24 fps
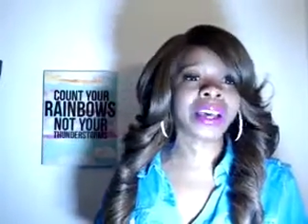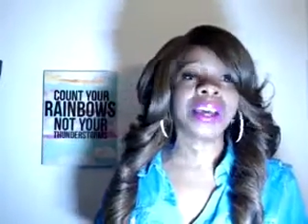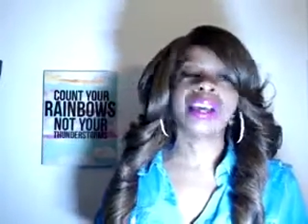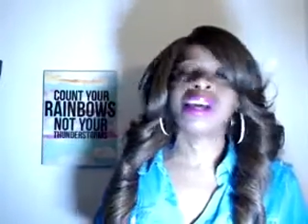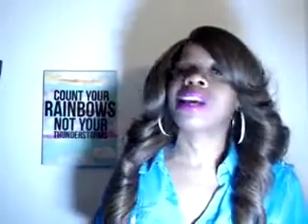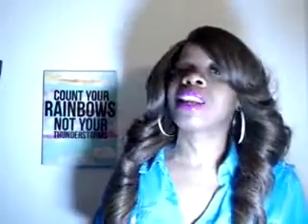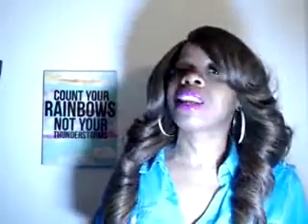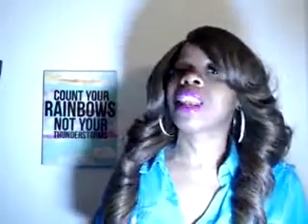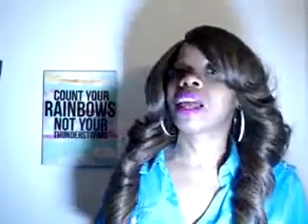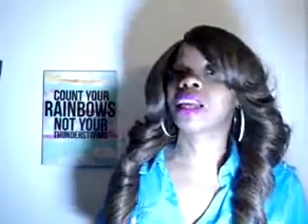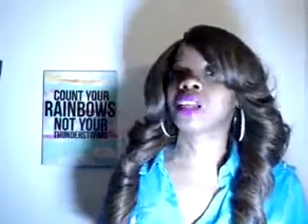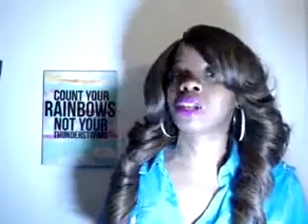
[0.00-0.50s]

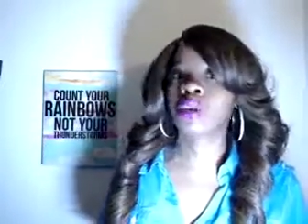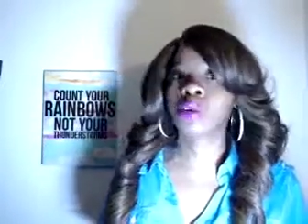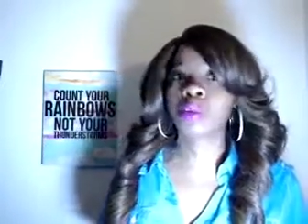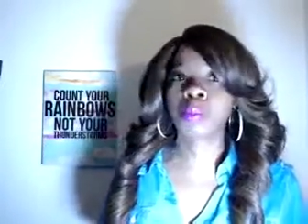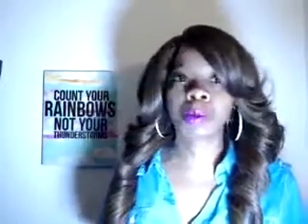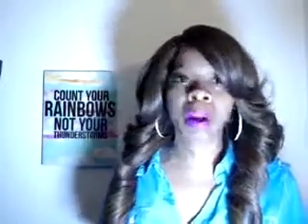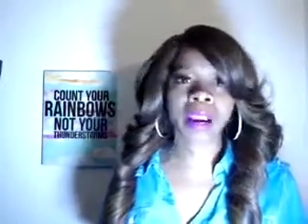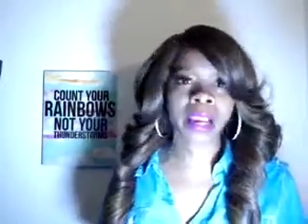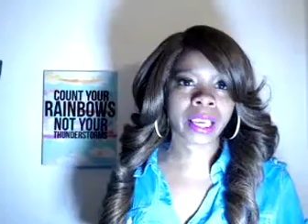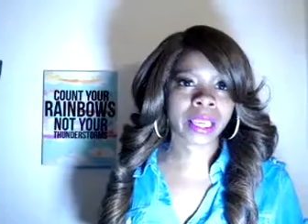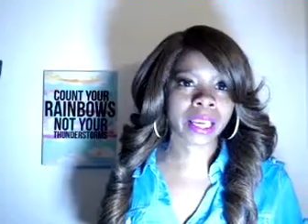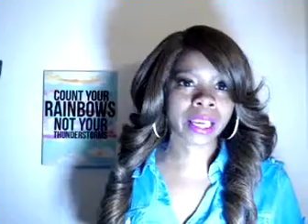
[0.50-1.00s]
Like, you
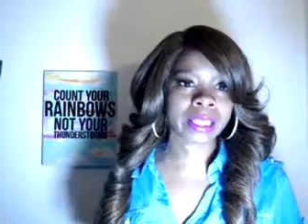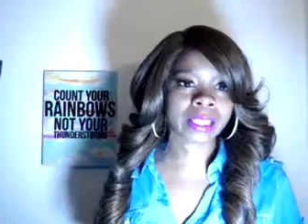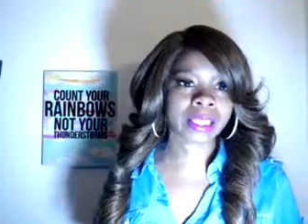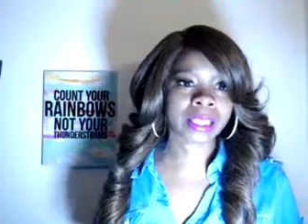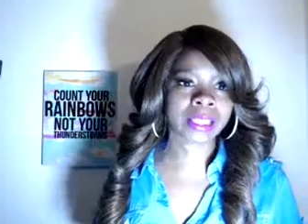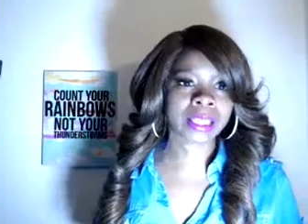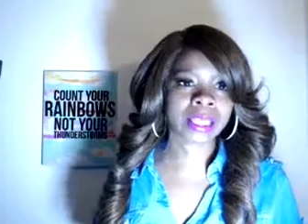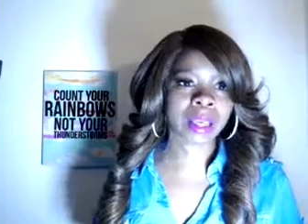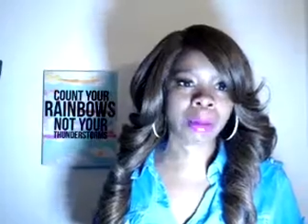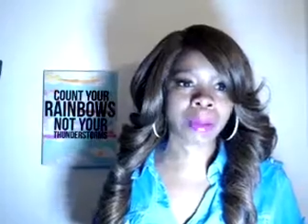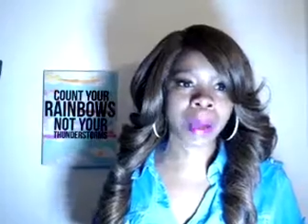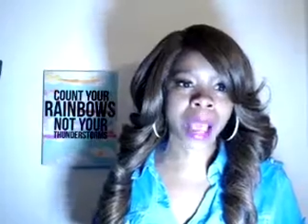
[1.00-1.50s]
breaking into
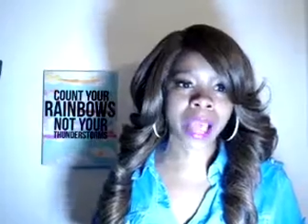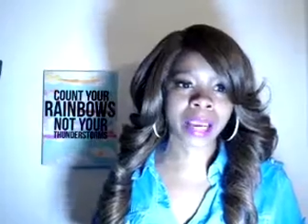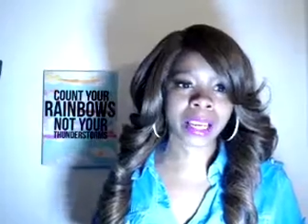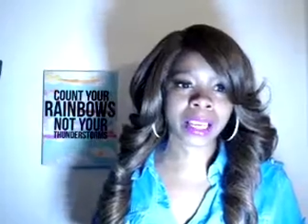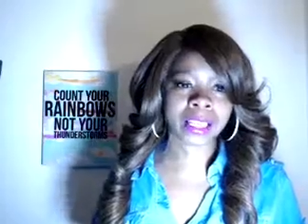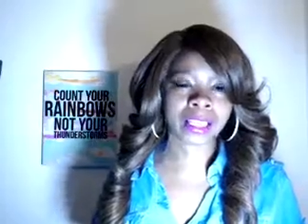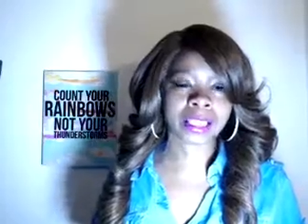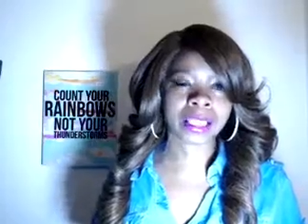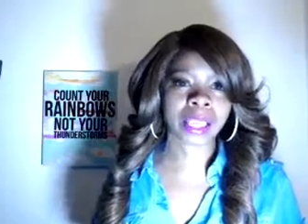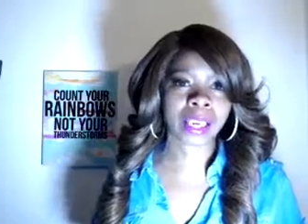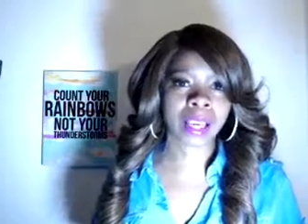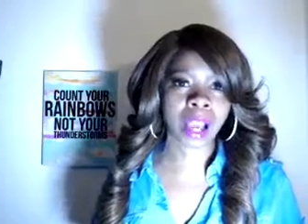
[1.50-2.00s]
somebody's
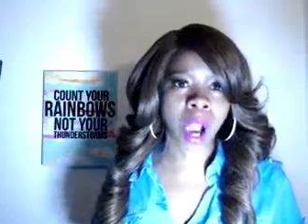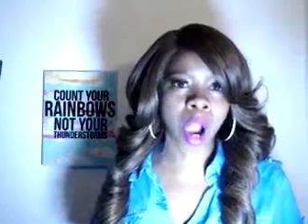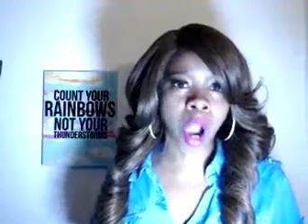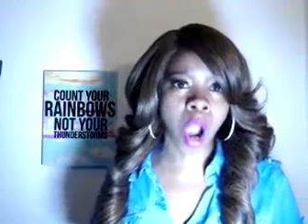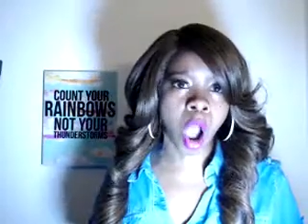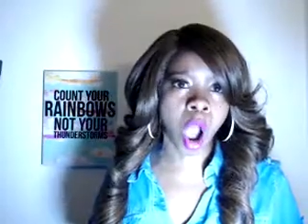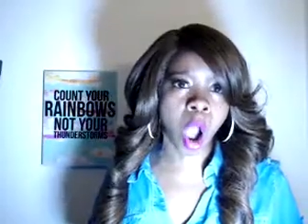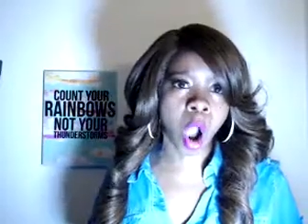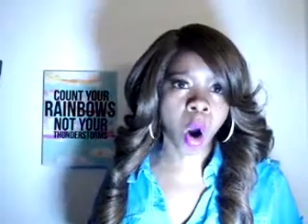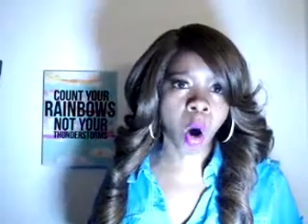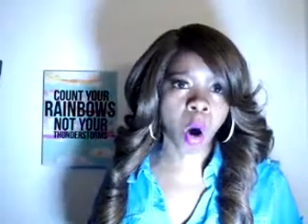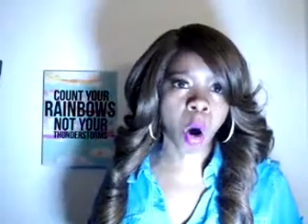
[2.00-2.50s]

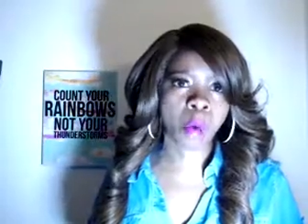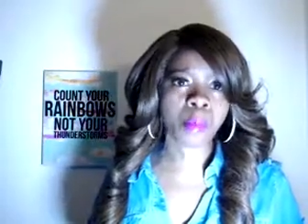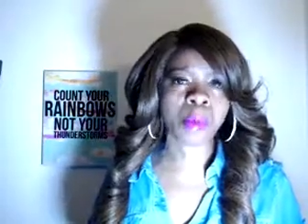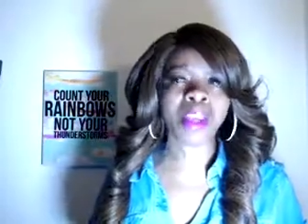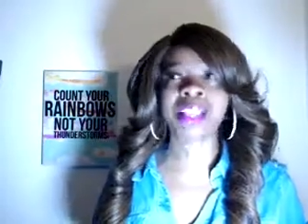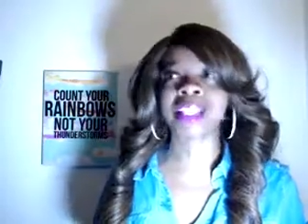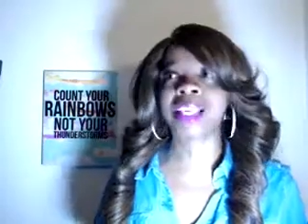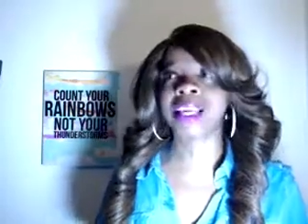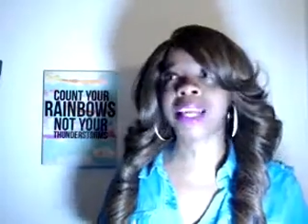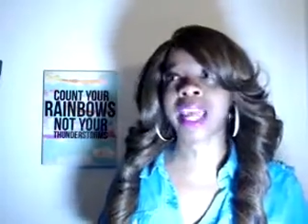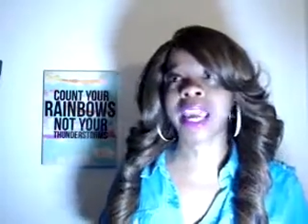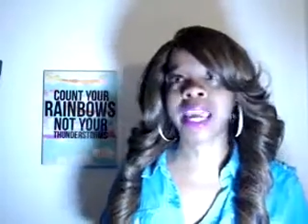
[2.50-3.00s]
home and
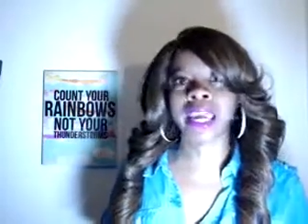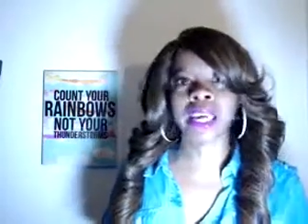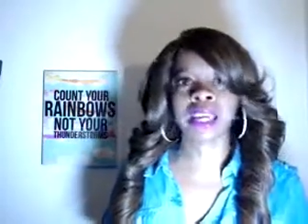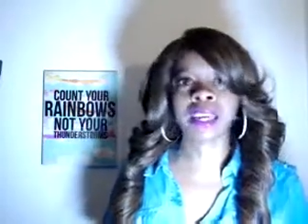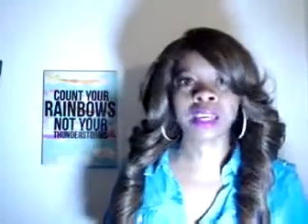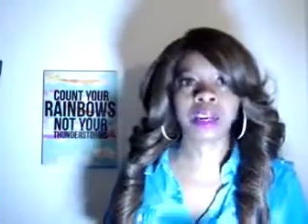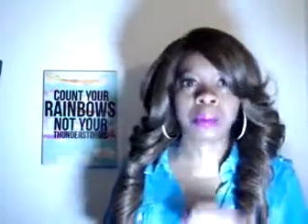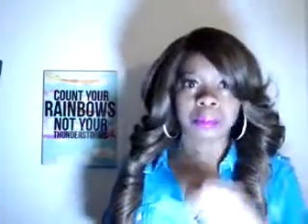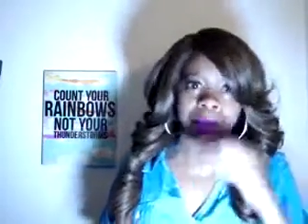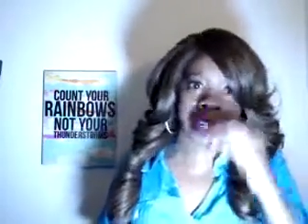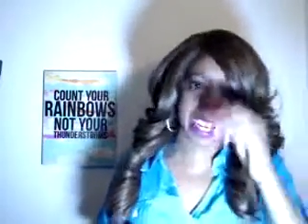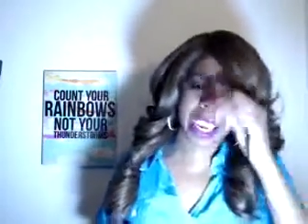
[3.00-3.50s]
then they end
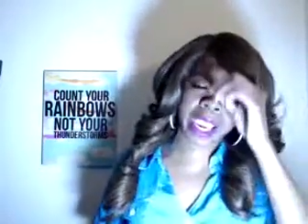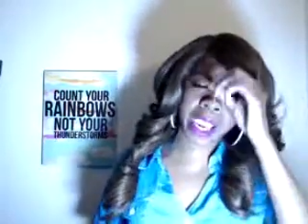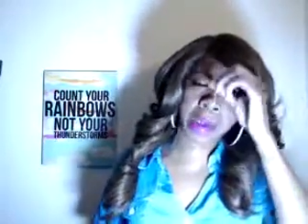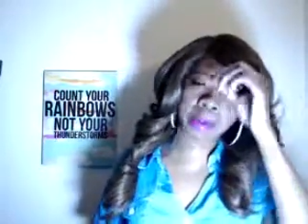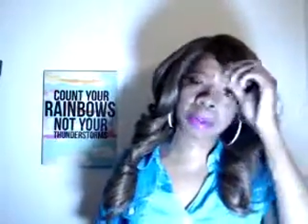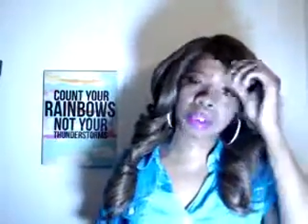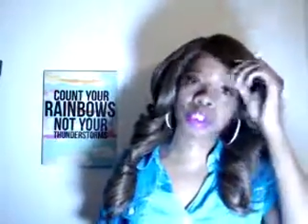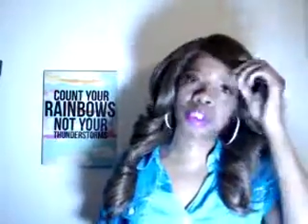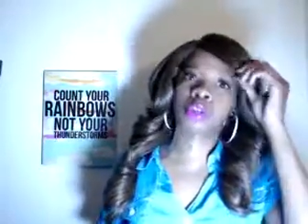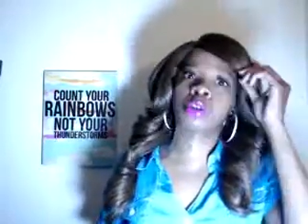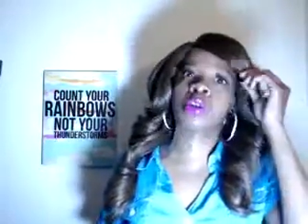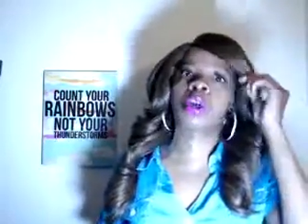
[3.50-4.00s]
up dead, but
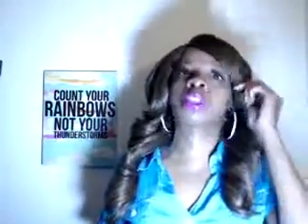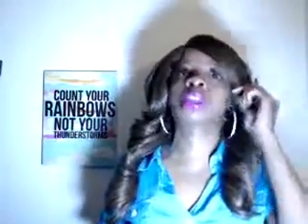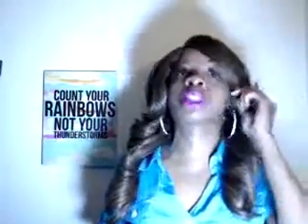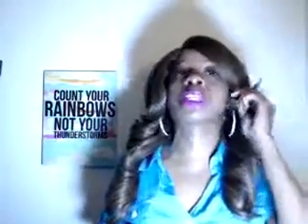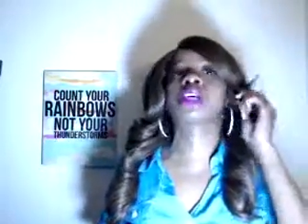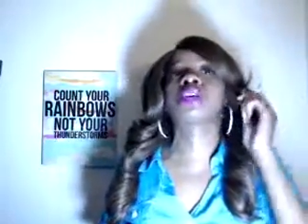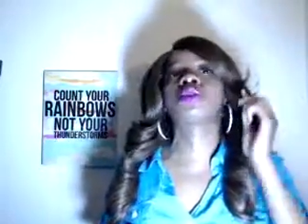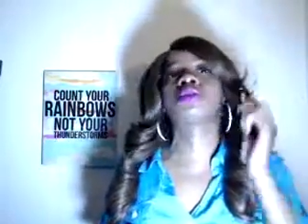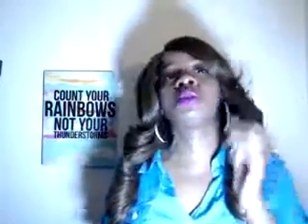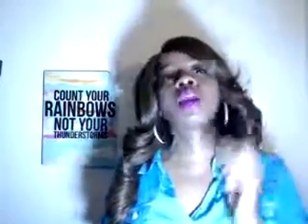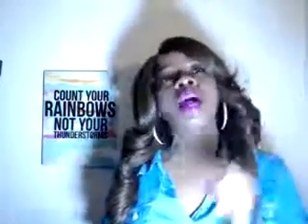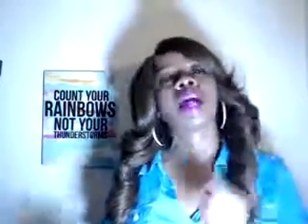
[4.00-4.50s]
you gonna say you're
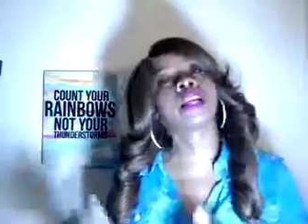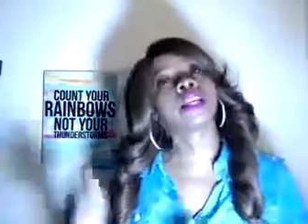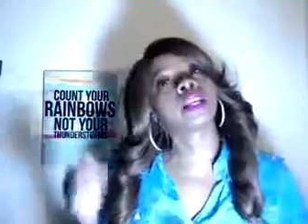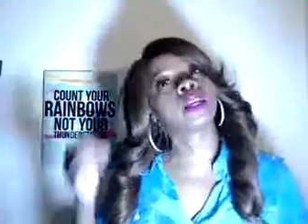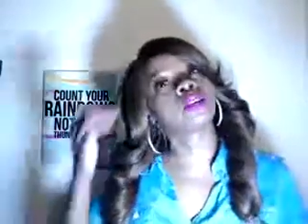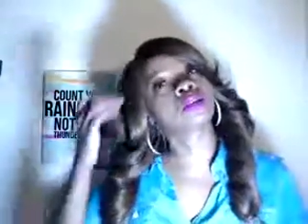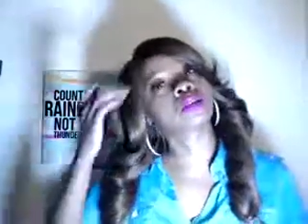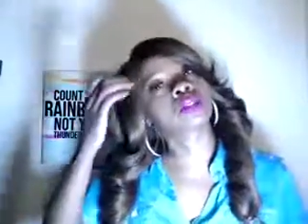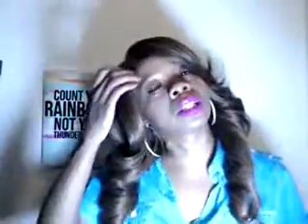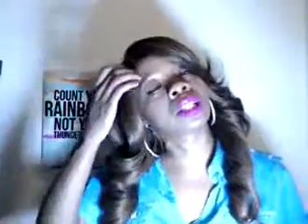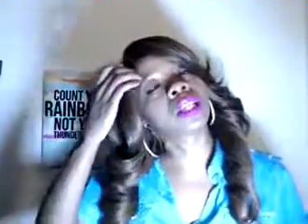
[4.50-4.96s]
not guilty?